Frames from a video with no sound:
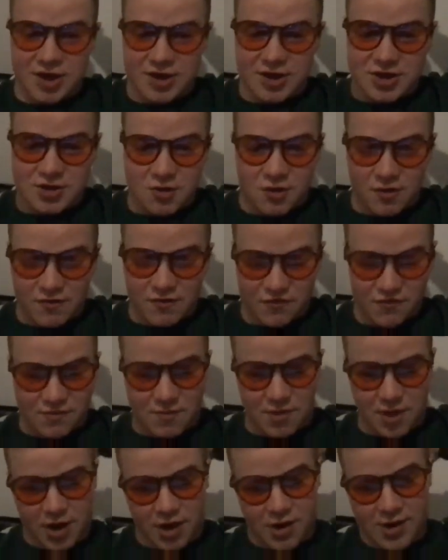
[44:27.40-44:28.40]
that I got from
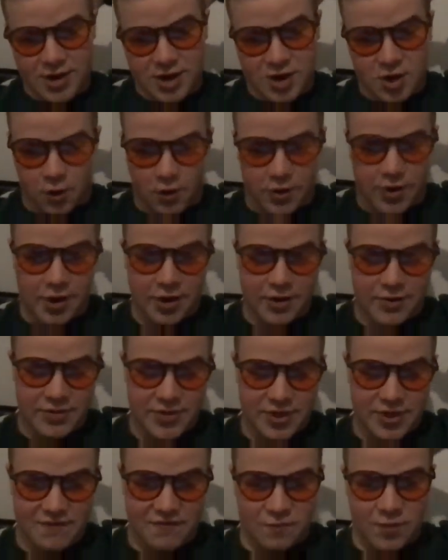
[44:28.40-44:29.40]
my client Connor
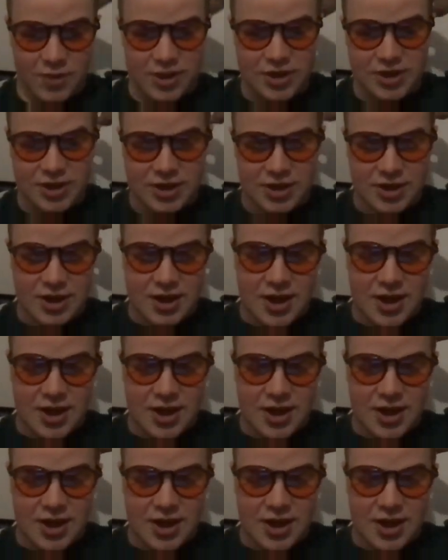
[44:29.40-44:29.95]
the other week.